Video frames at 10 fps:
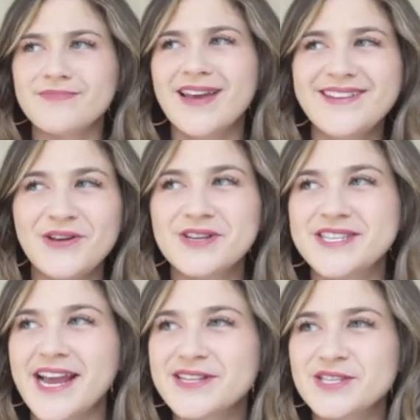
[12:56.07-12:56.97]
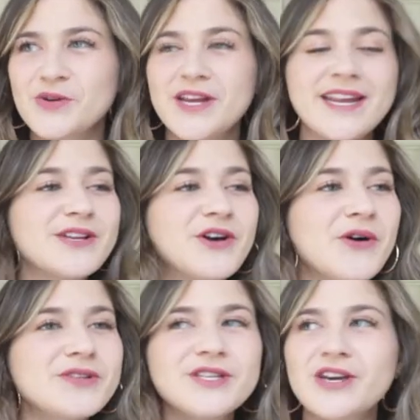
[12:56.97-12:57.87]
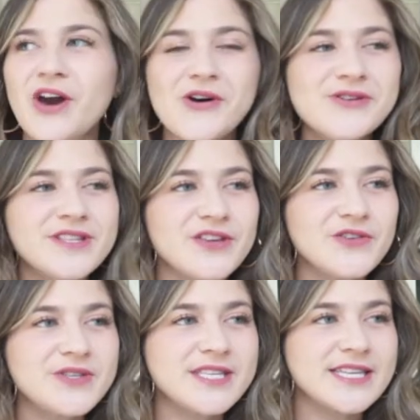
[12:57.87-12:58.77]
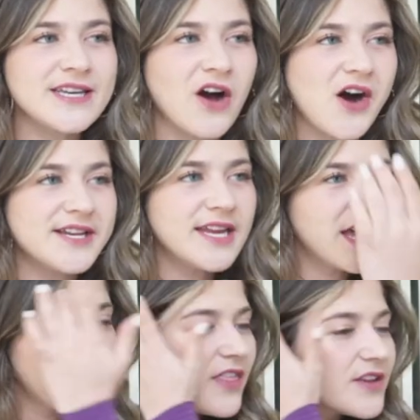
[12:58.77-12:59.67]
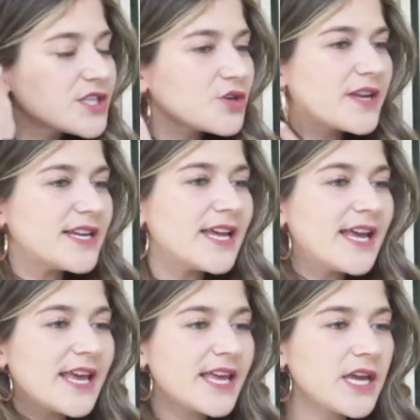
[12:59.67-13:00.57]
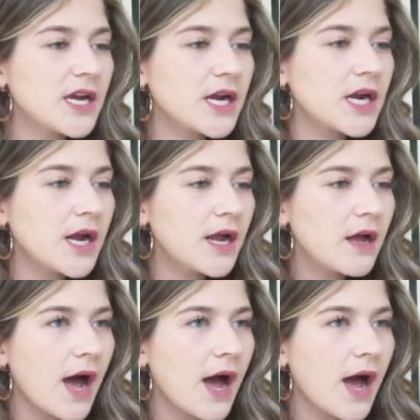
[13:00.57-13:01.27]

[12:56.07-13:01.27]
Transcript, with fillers: your second screen, and go to the code that you see on the screen here.